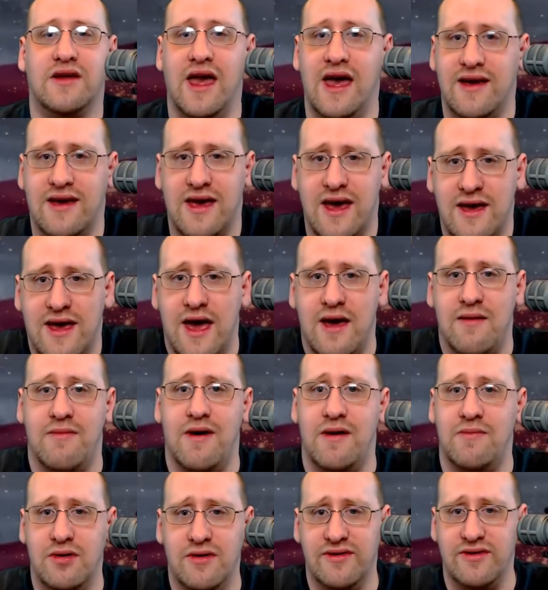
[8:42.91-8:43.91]
K K K
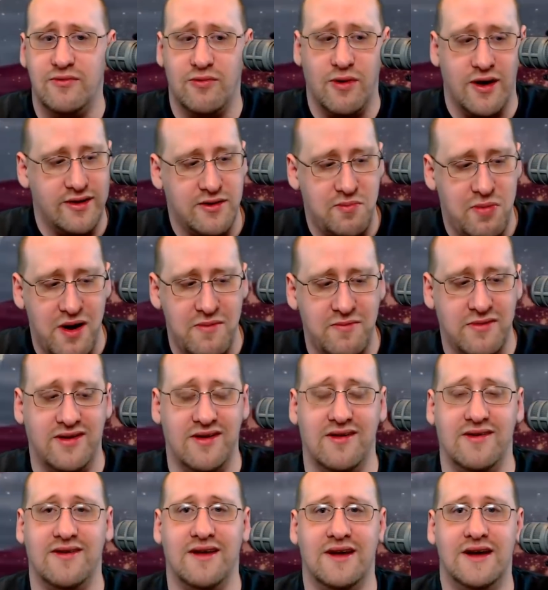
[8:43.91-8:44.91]
members and white
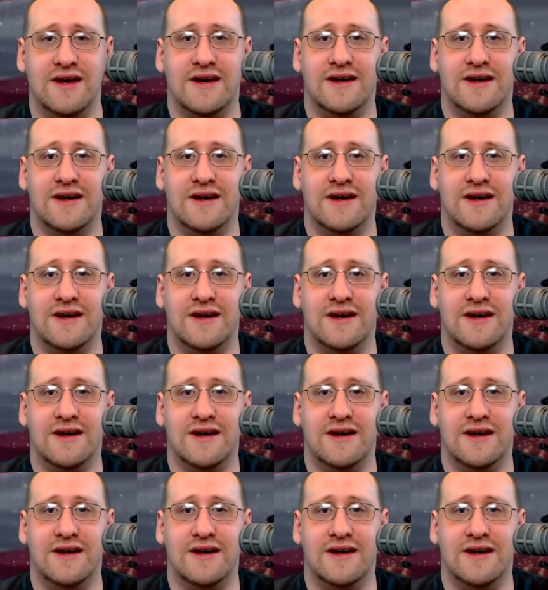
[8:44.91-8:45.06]
supremacists